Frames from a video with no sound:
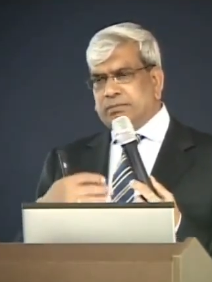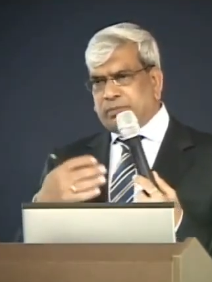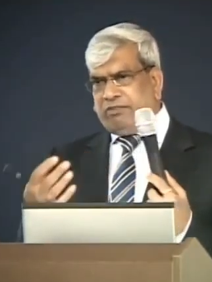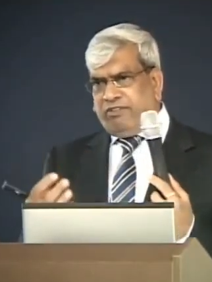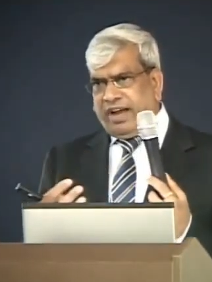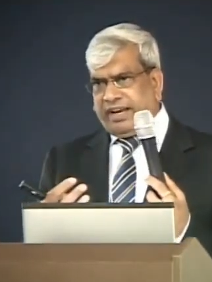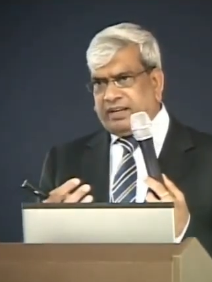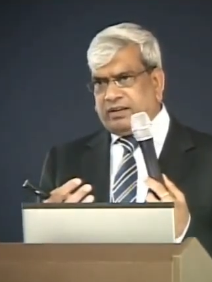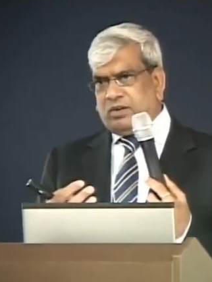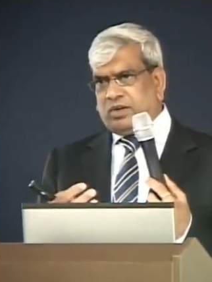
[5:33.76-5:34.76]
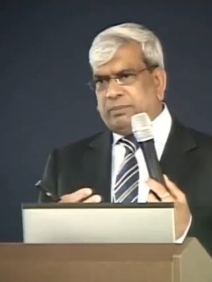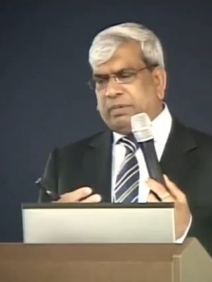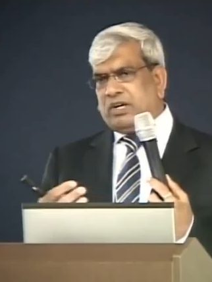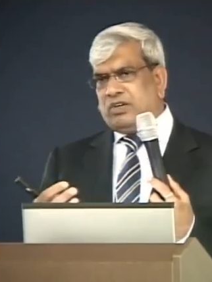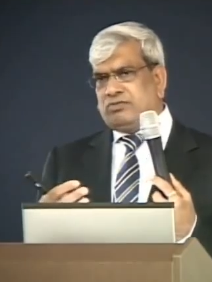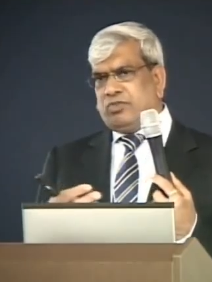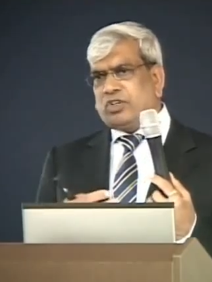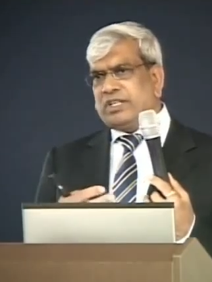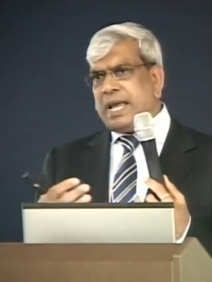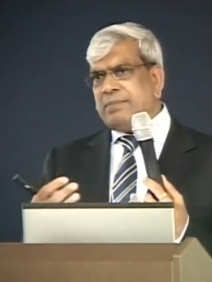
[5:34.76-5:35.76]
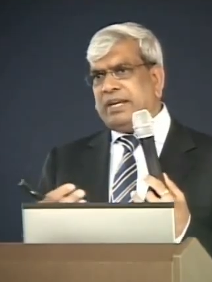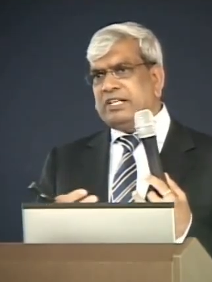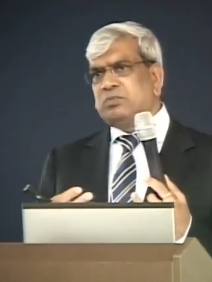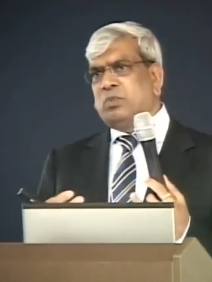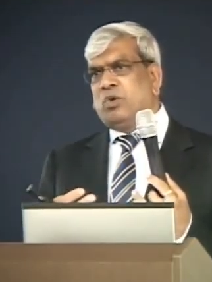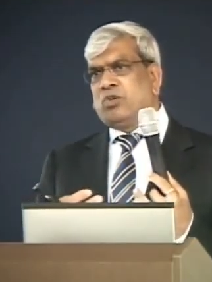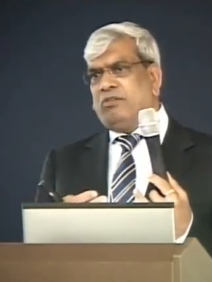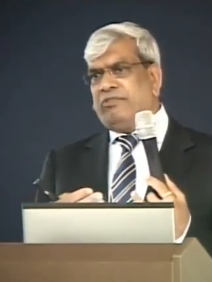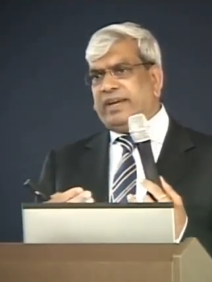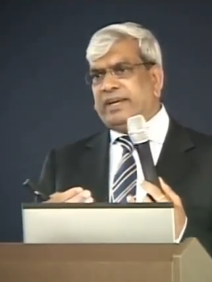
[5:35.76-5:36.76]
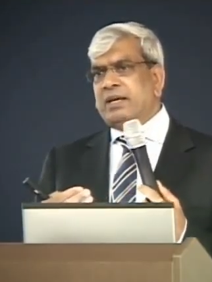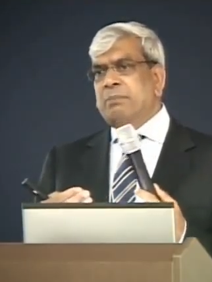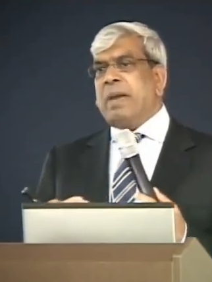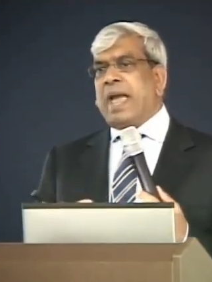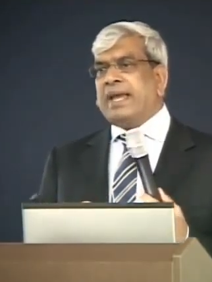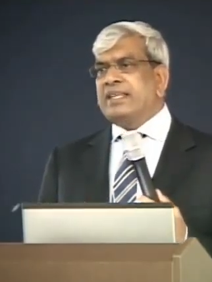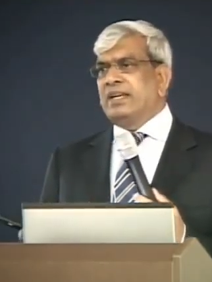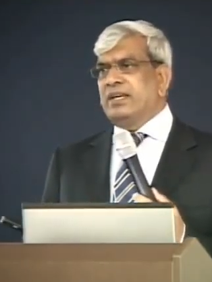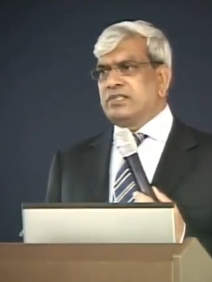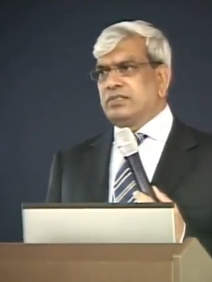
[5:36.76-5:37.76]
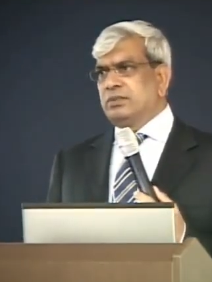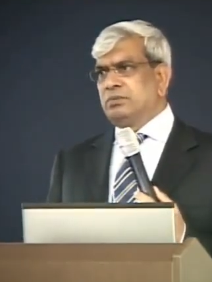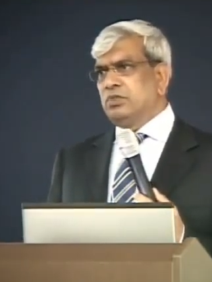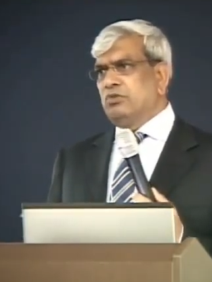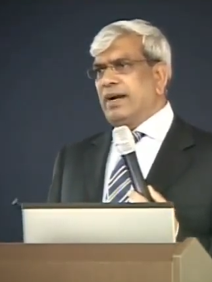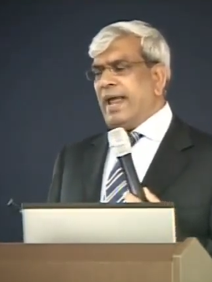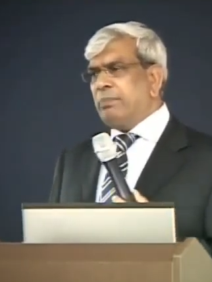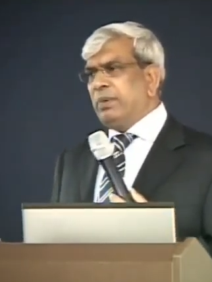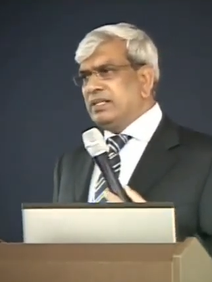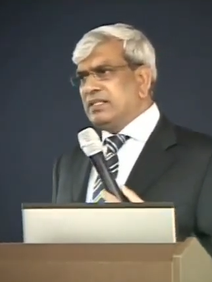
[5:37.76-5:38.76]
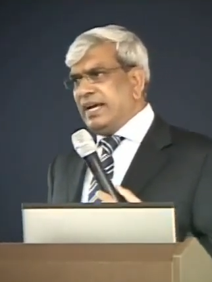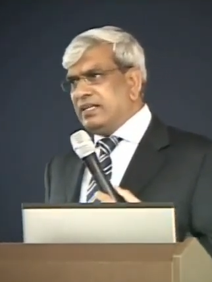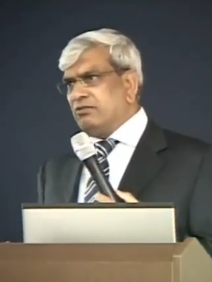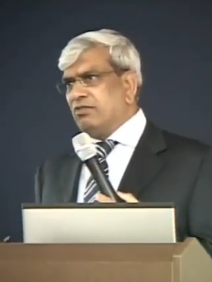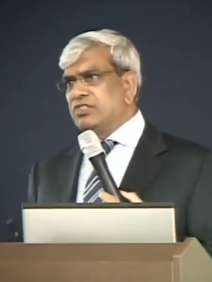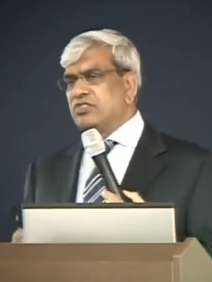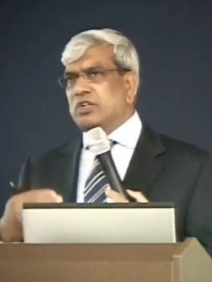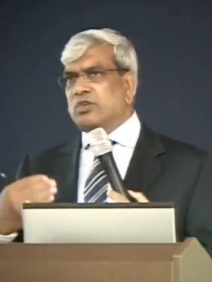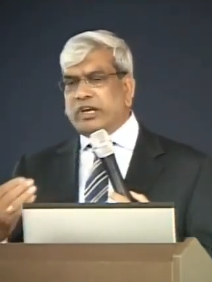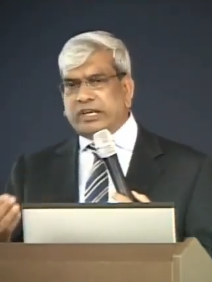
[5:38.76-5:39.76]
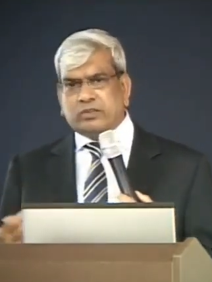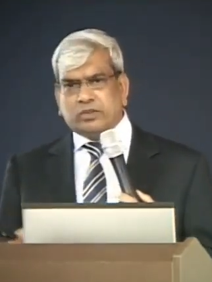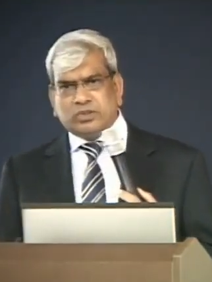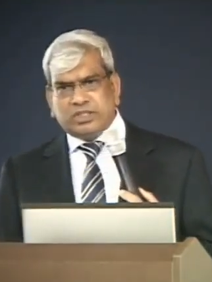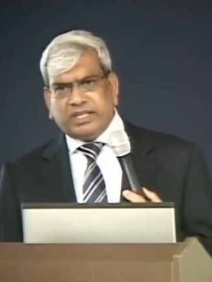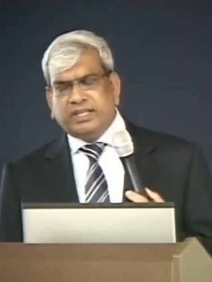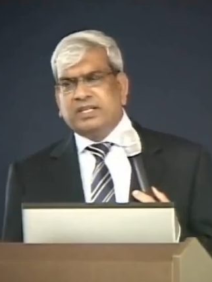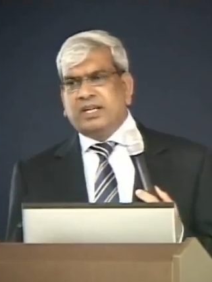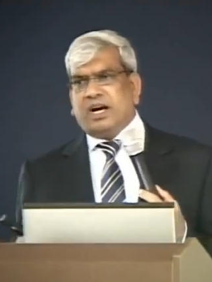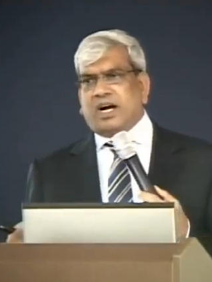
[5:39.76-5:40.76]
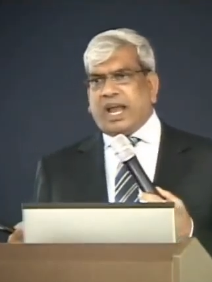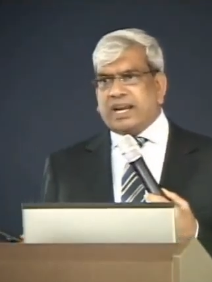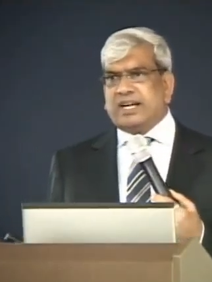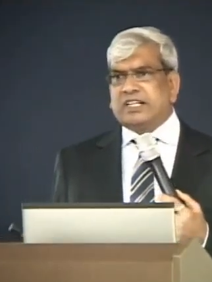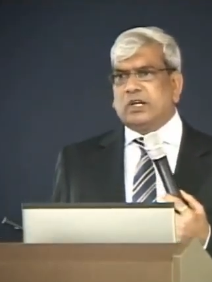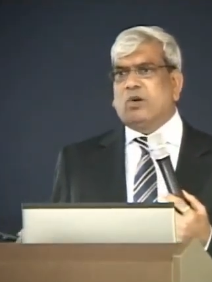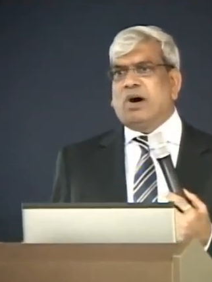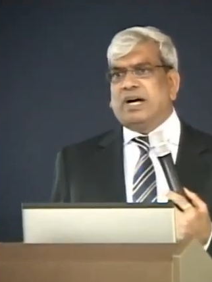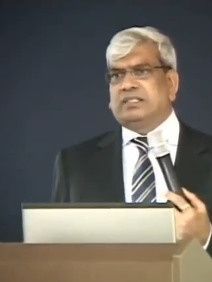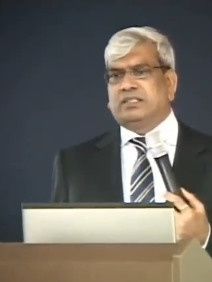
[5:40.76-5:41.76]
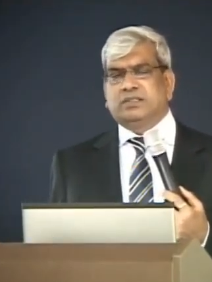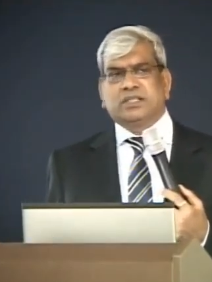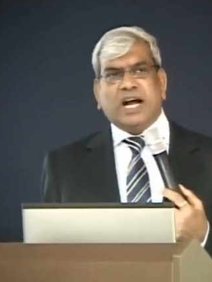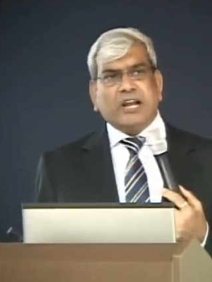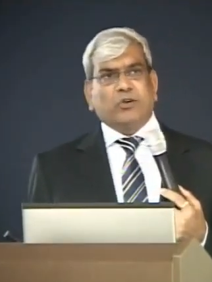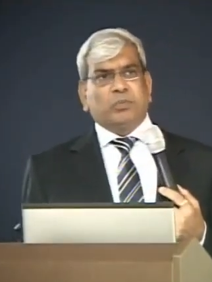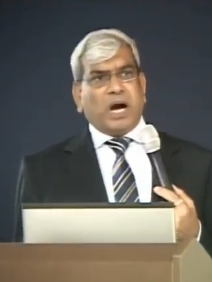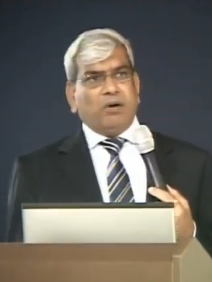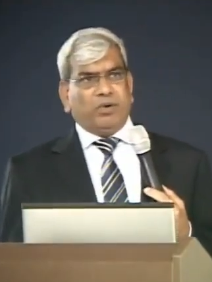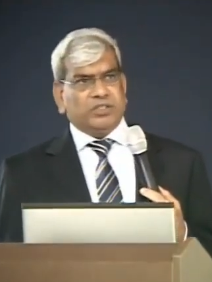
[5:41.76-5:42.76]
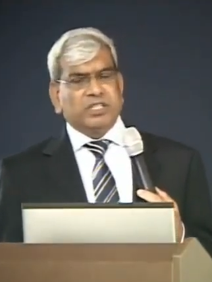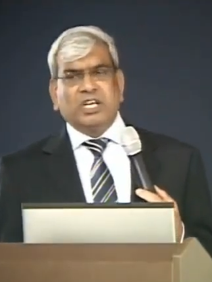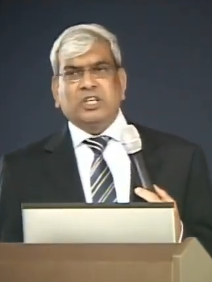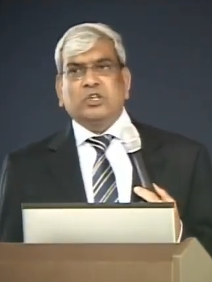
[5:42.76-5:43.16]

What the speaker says: simplify, okay, because for them it's more of a packaging issue. So what happens is that once you are going to the 100 kilowatt kind of power,